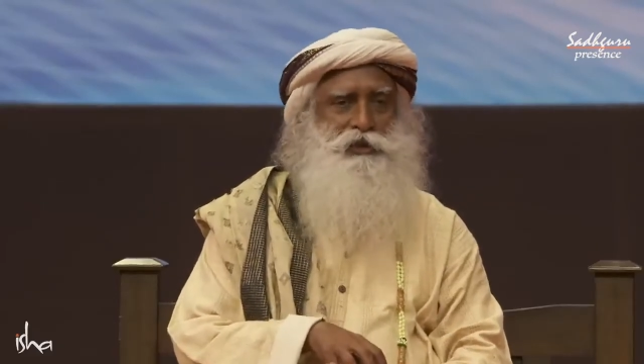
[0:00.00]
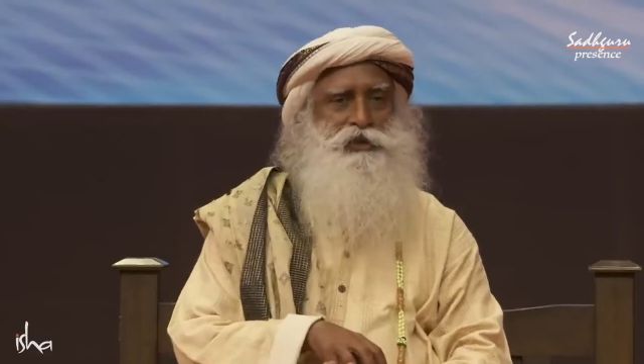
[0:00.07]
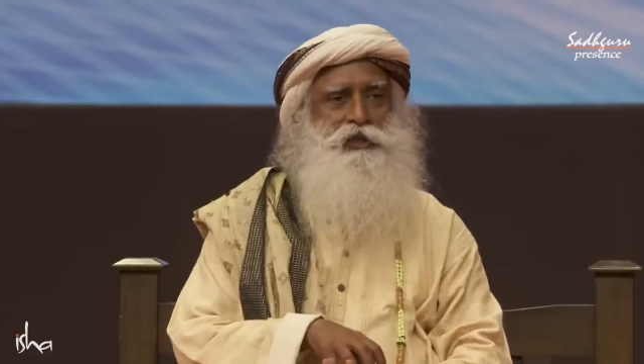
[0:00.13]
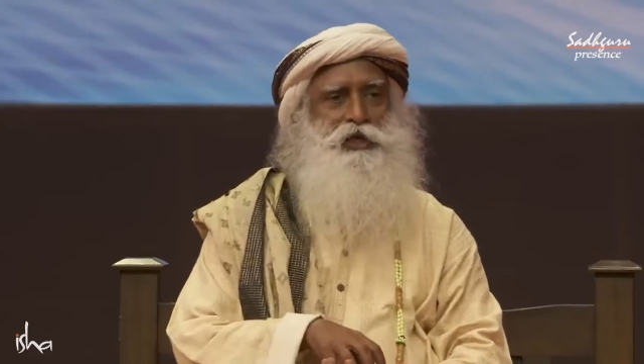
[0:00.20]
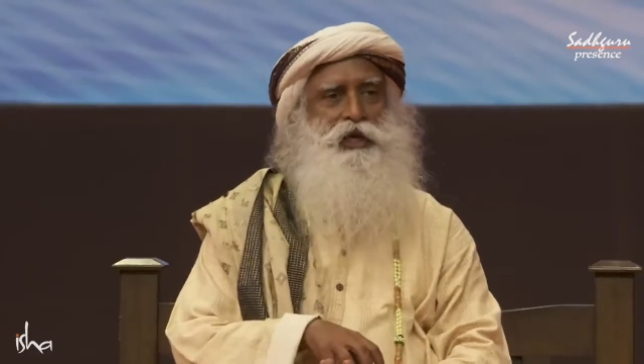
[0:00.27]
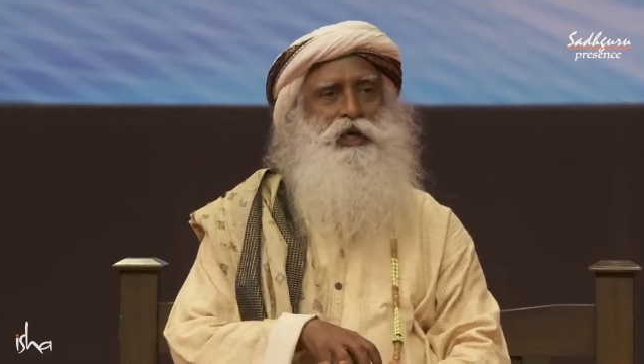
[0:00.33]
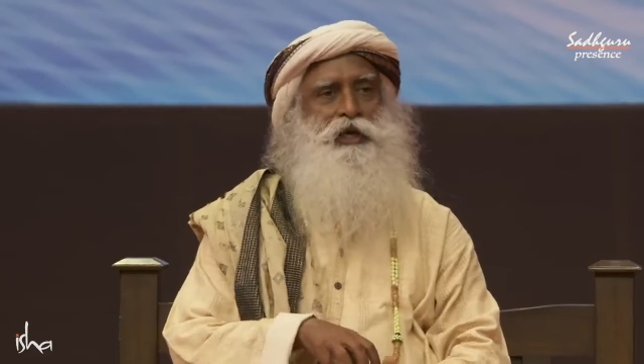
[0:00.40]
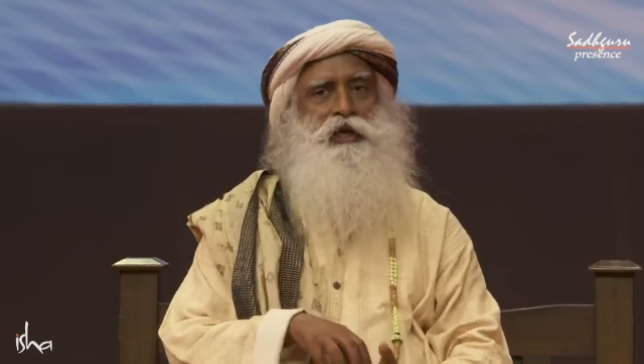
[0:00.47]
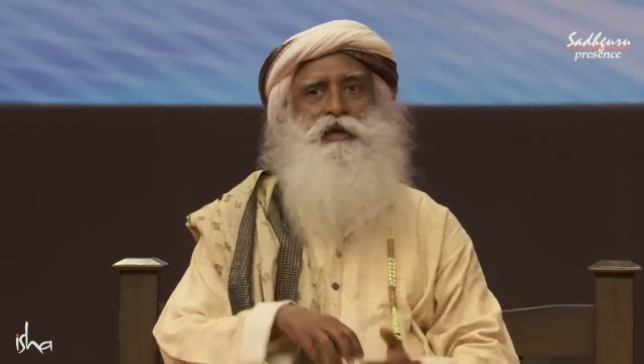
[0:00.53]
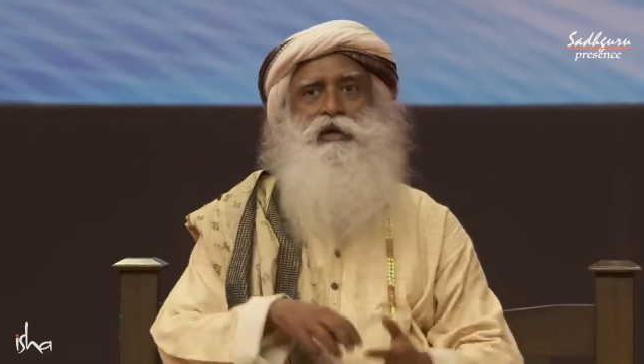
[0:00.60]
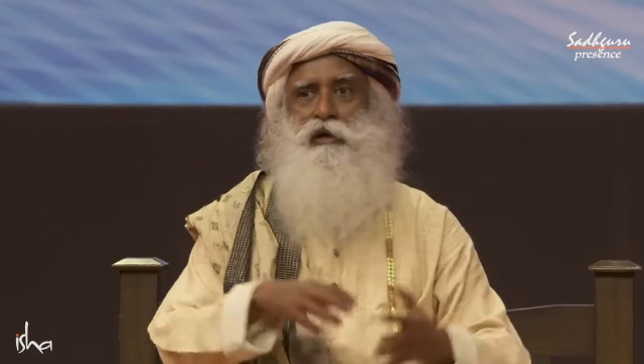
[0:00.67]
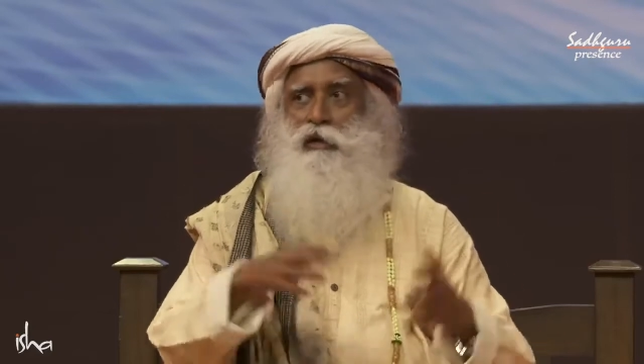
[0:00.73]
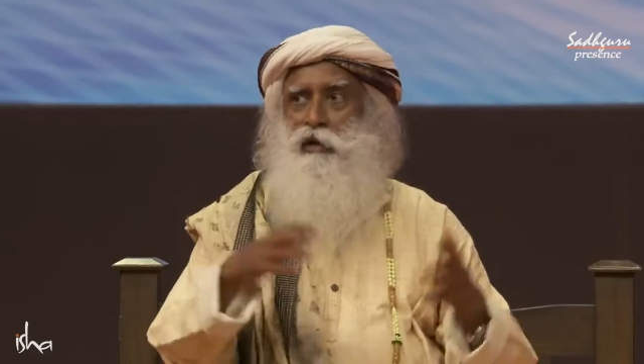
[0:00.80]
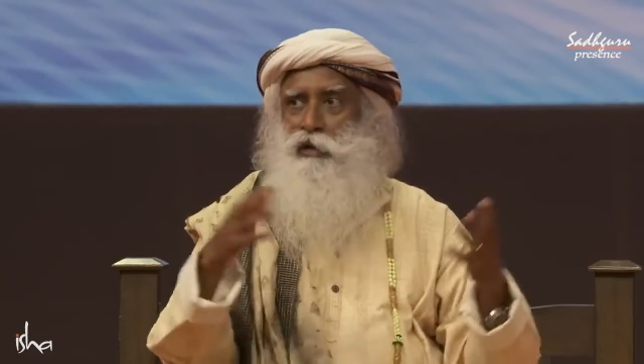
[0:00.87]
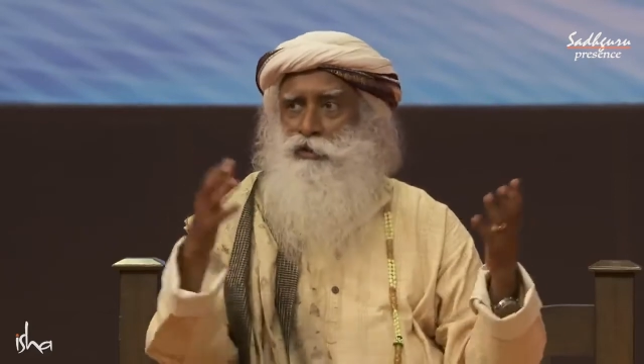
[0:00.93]
stay in
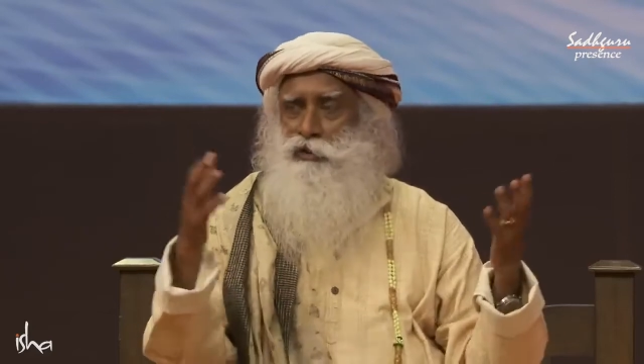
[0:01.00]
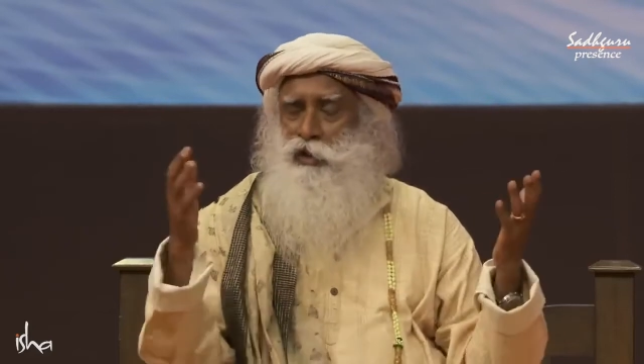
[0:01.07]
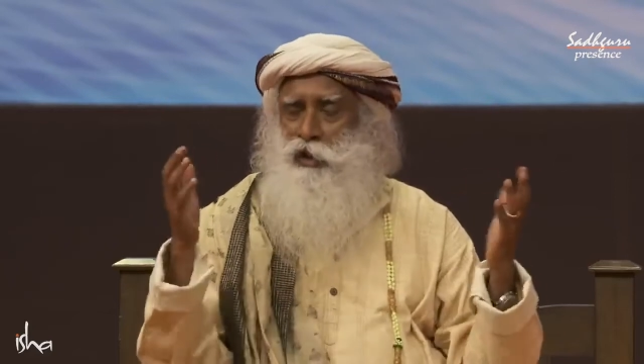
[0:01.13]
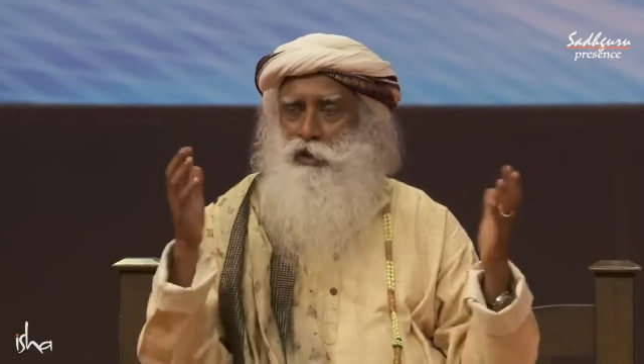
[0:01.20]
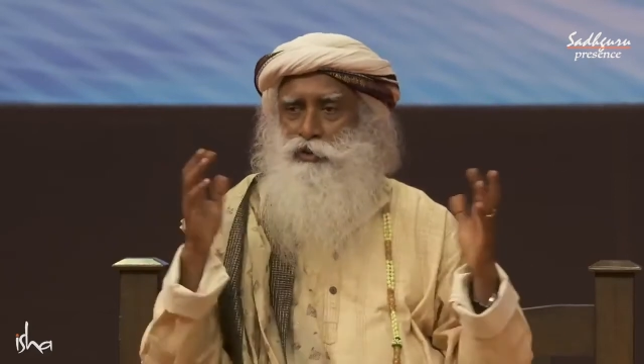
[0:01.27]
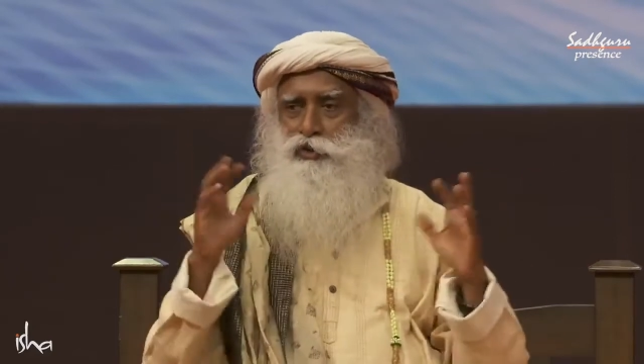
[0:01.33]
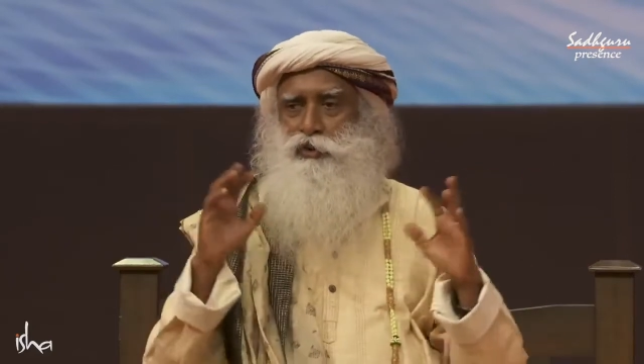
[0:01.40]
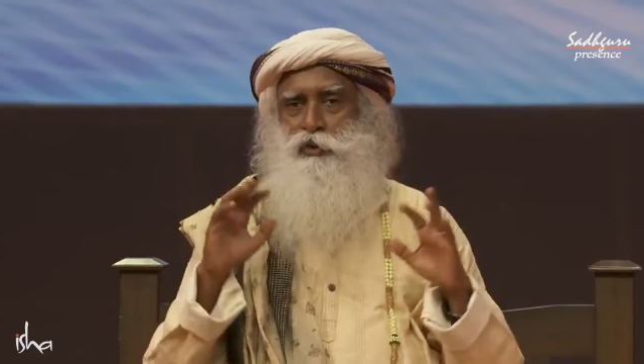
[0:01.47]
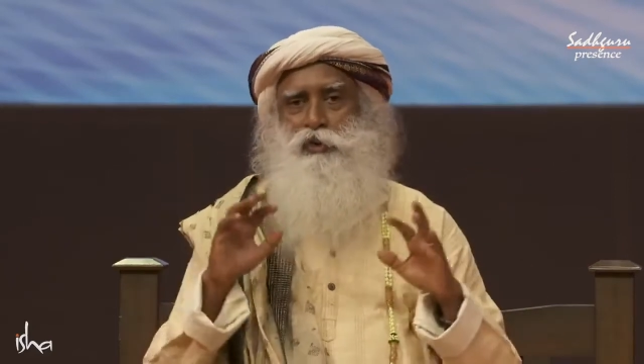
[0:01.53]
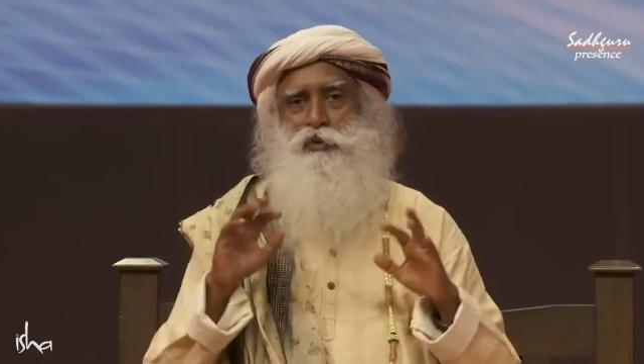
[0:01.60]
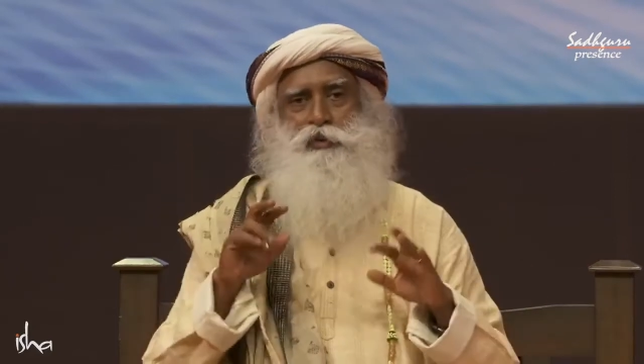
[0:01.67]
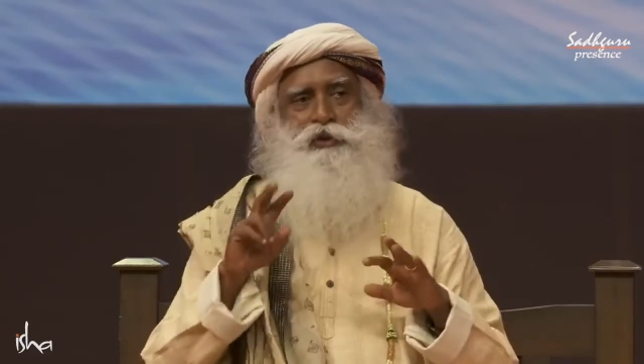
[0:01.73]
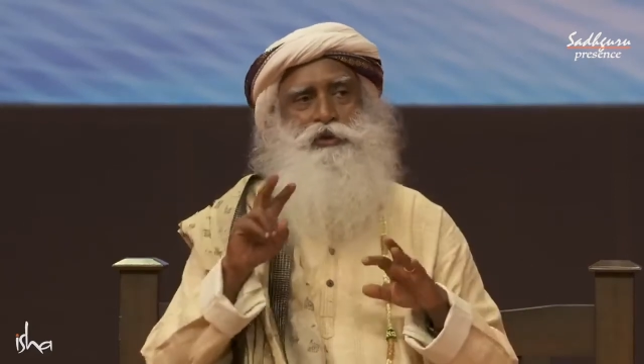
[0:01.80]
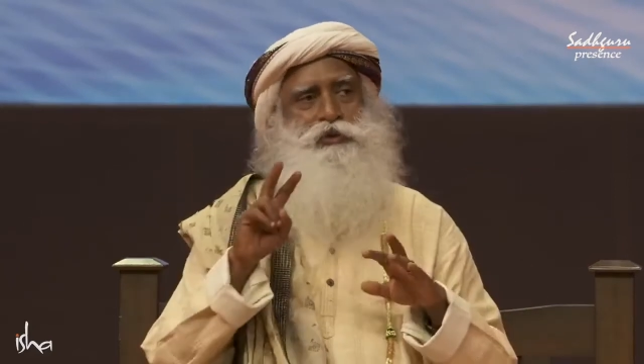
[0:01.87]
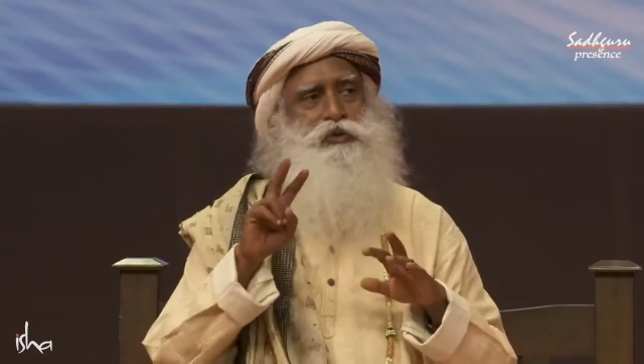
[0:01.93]
a large household
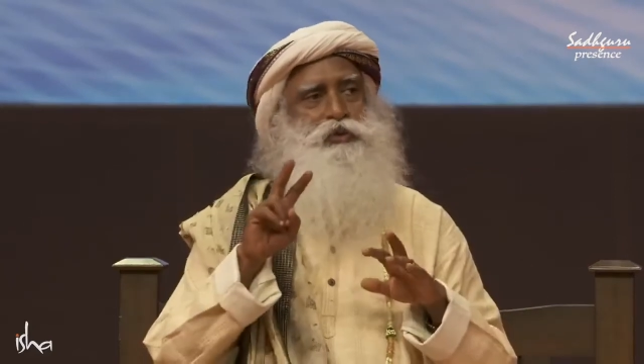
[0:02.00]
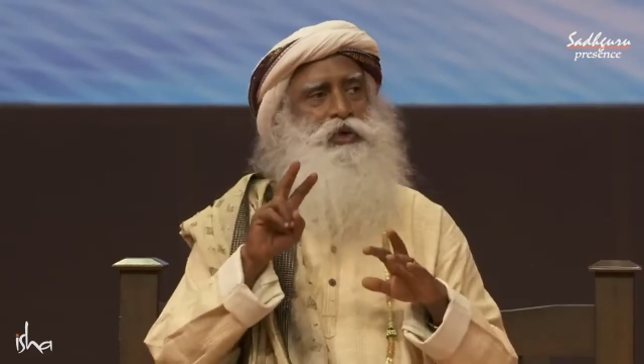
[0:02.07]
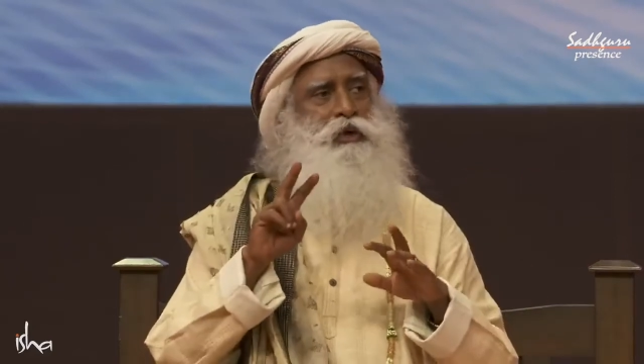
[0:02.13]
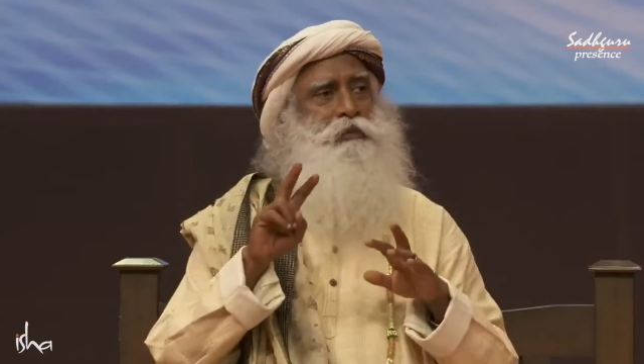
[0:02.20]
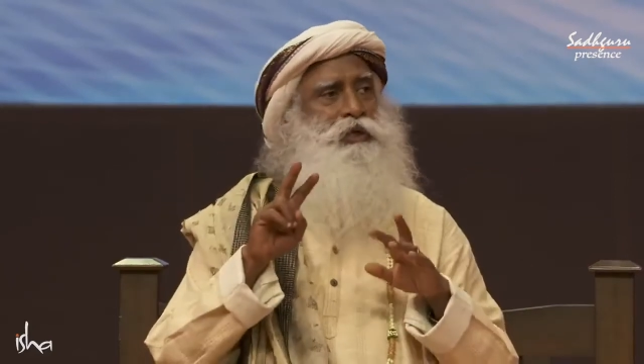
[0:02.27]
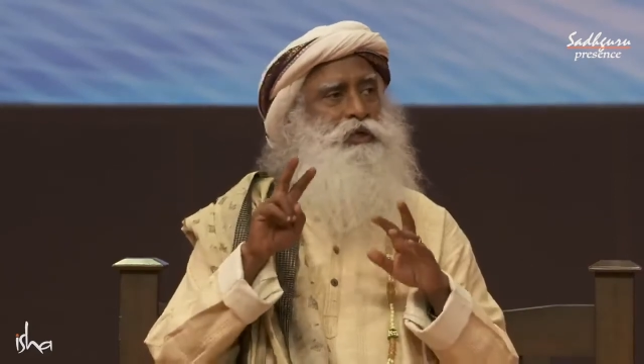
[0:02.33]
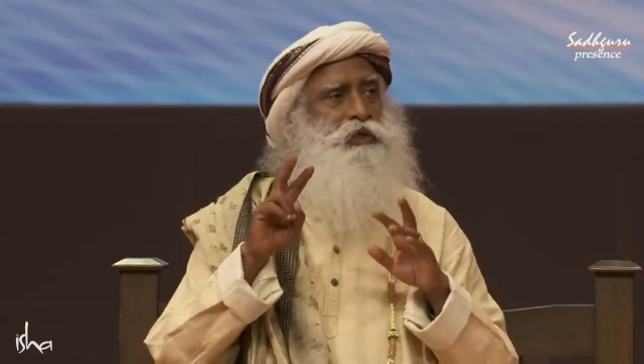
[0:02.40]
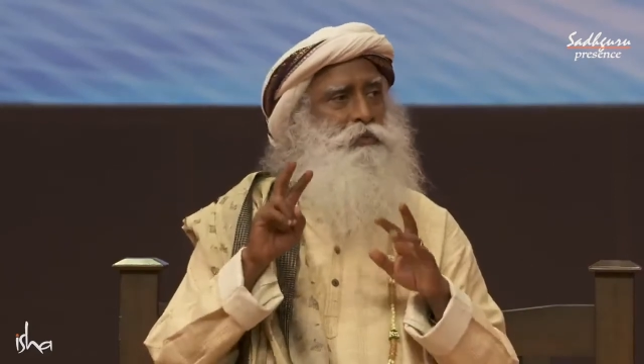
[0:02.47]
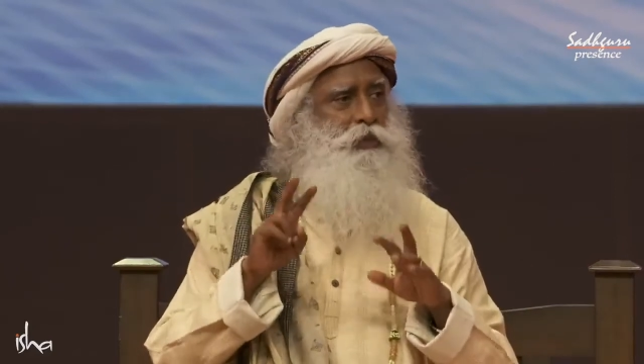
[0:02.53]
with 2 committed